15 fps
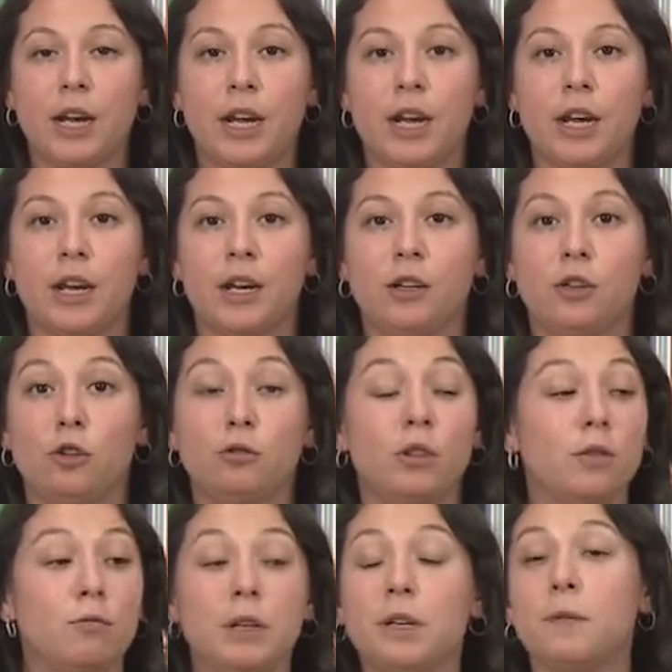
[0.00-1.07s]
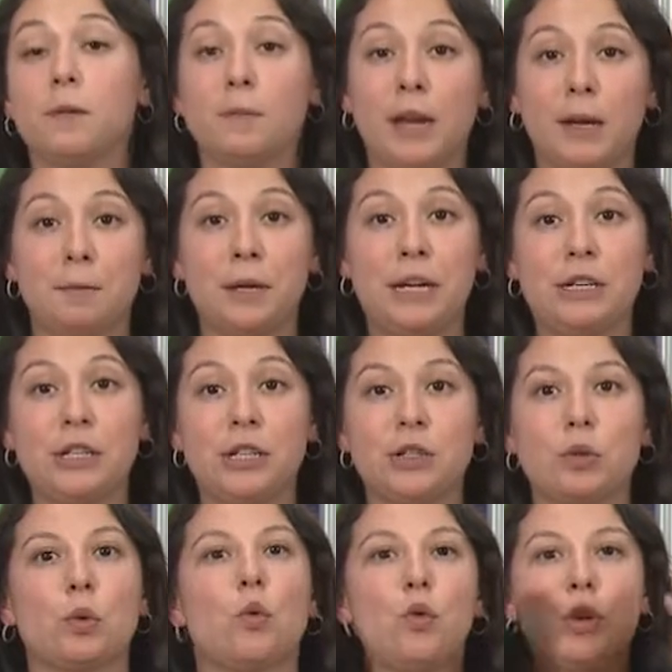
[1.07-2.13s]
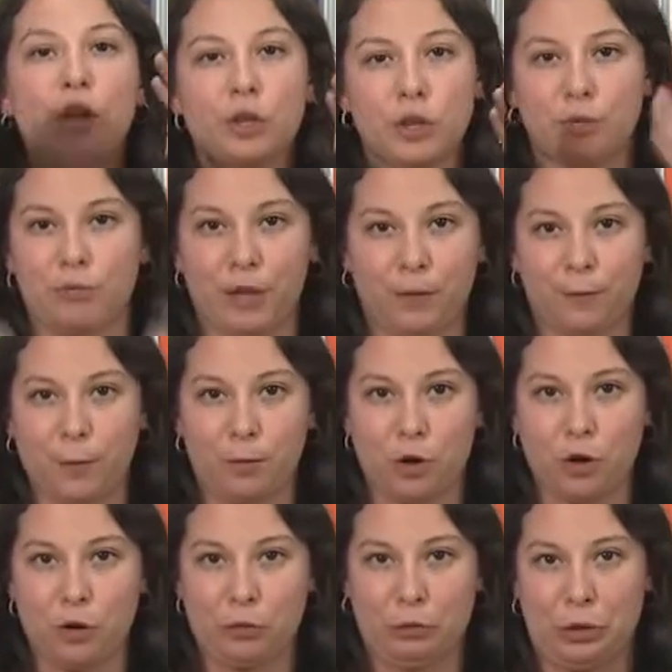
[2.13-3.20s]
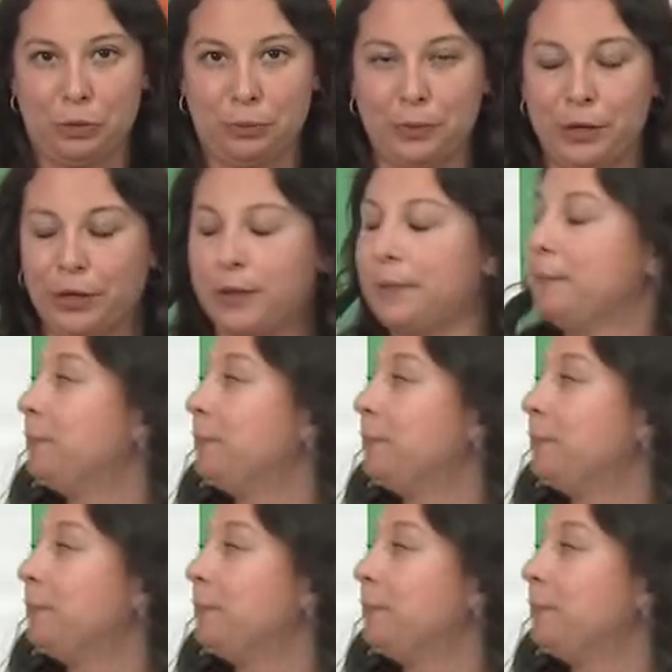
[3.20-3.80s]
and you can read from my pages or you can read from your own notebook.